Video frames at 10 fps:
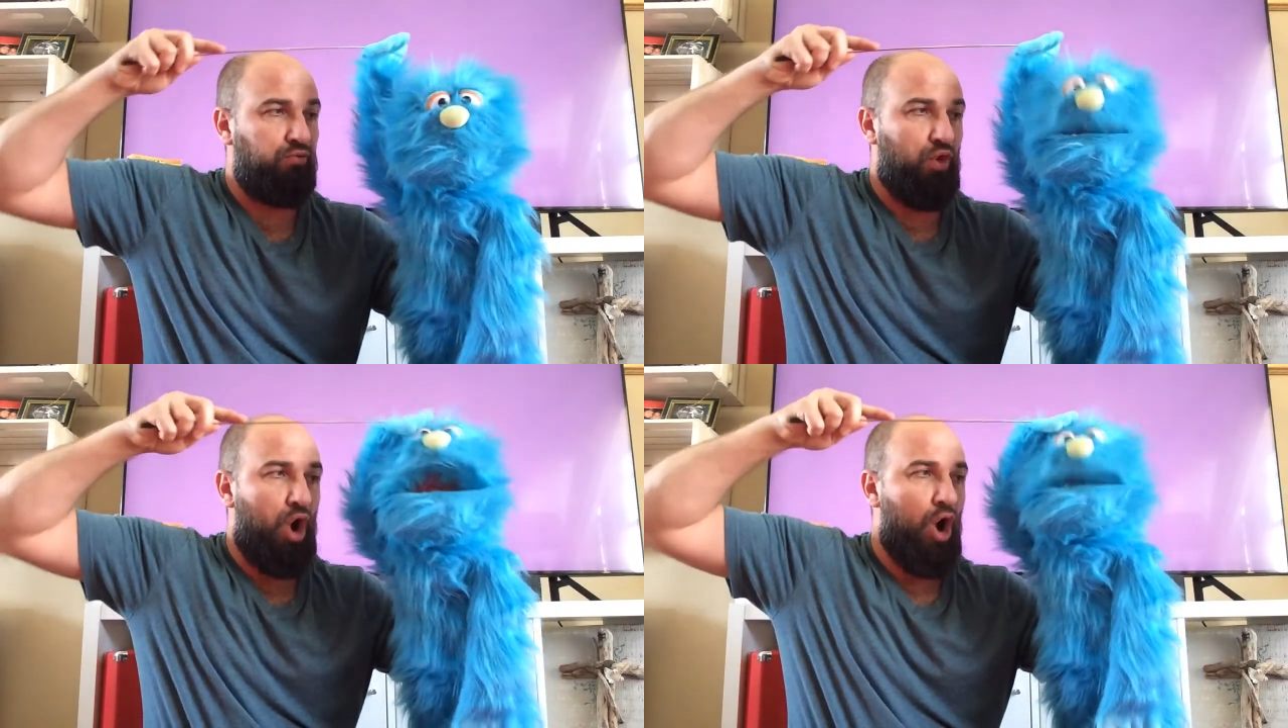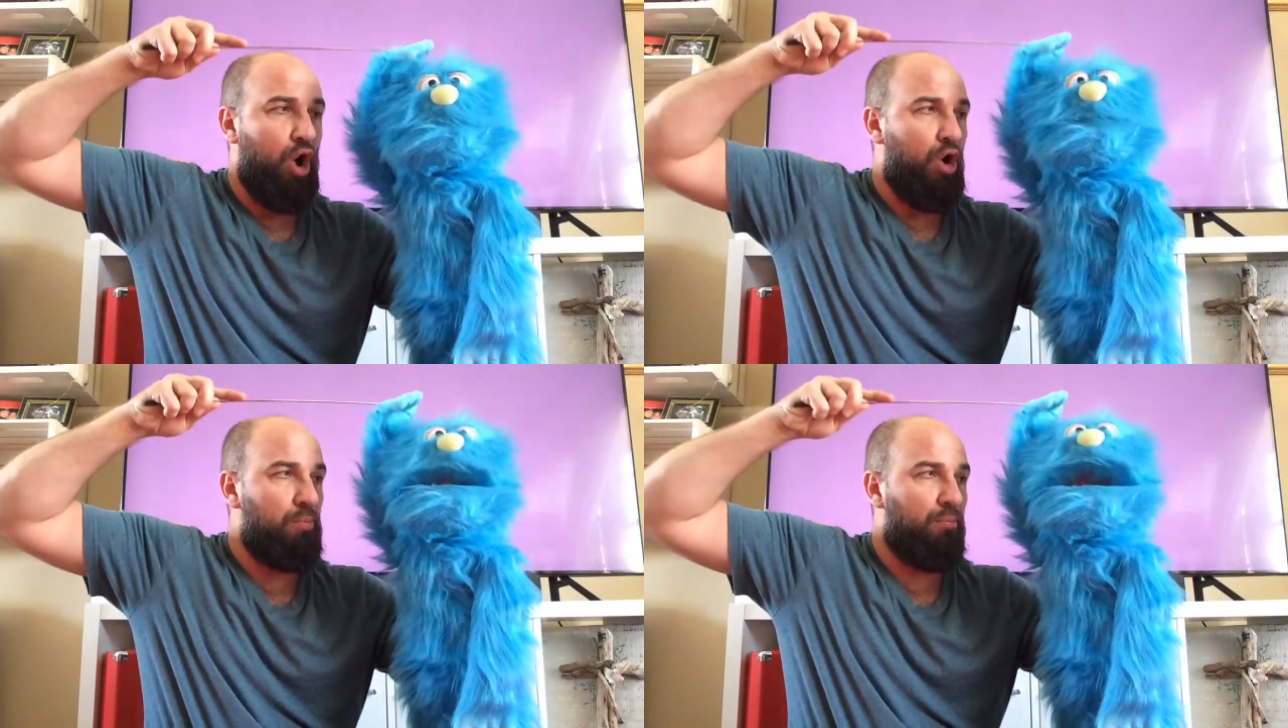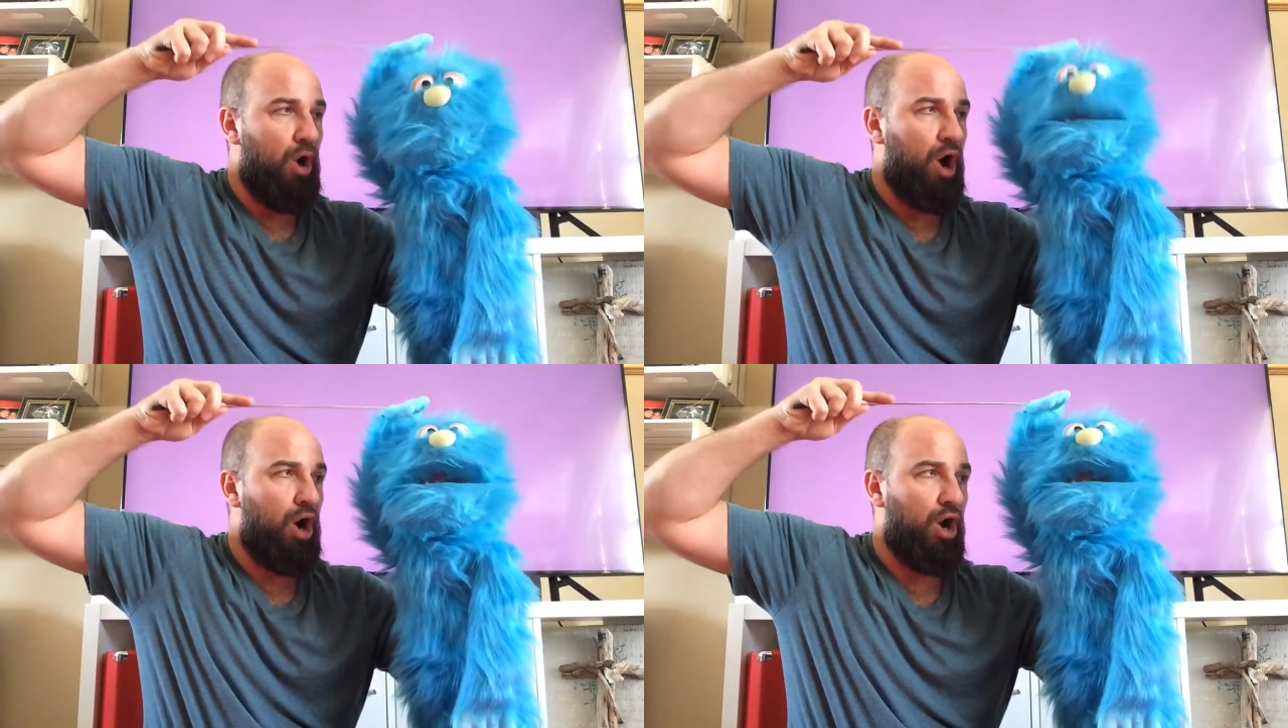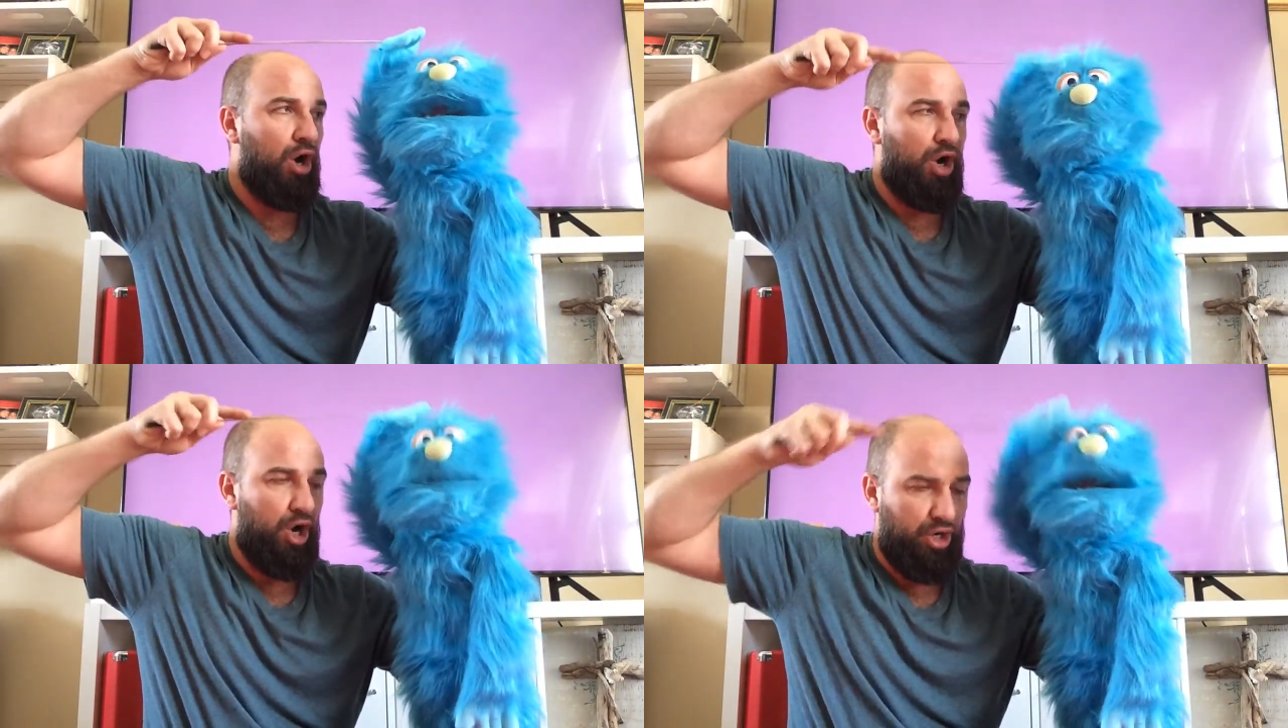From
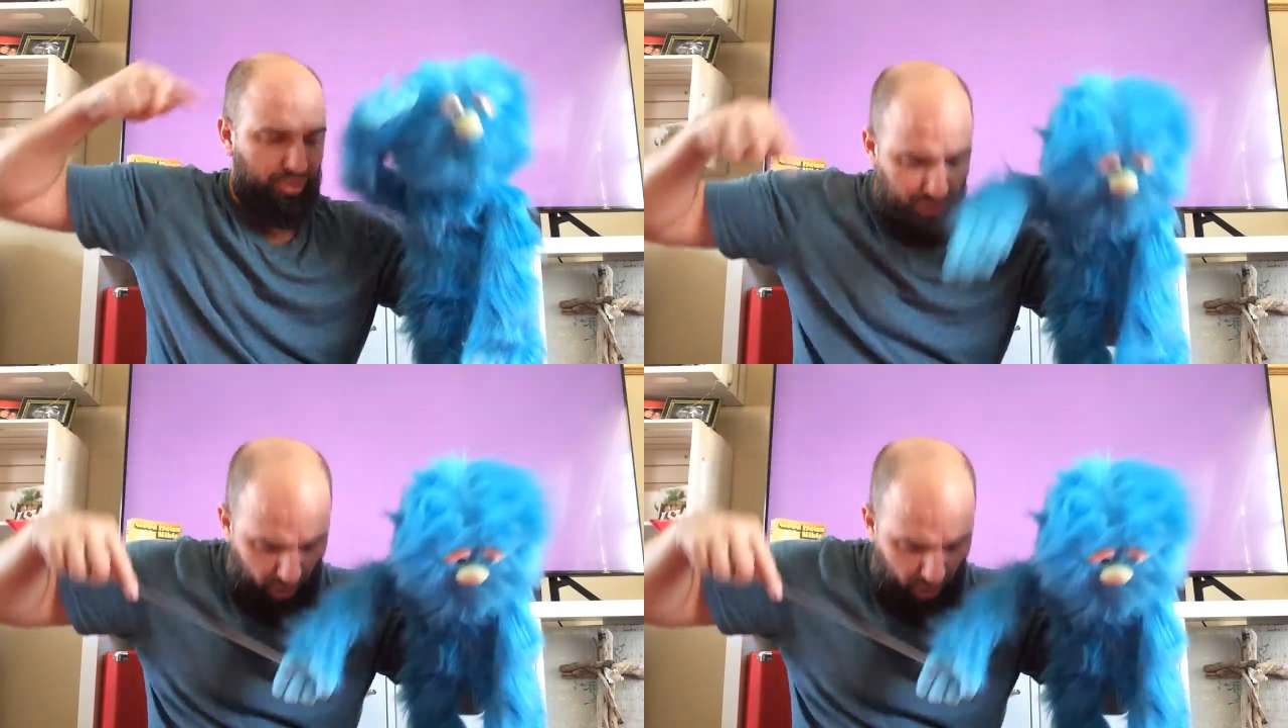my head